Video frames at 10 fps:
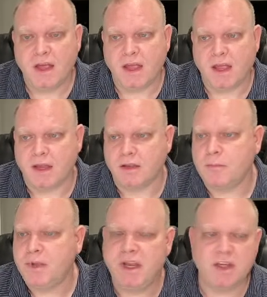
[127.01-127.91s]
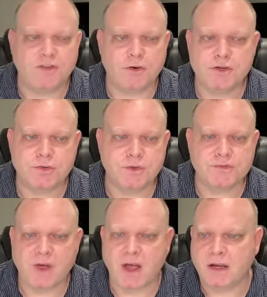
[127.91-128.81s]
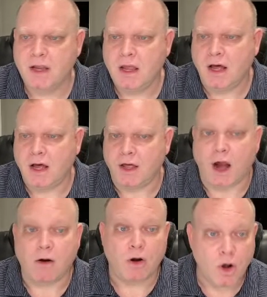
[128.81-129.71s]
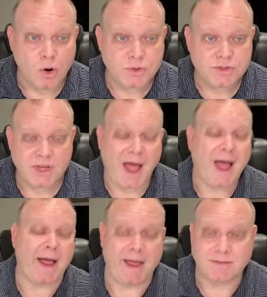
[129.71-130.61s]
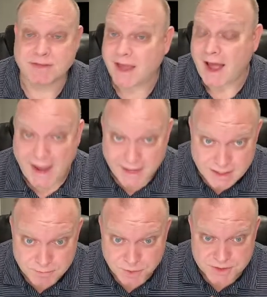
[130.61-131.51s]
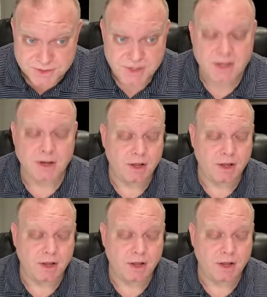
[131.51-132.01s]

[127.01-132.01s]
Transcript: And the PDF version was fine. Uh, our host, I have to say, I didn't purchase it.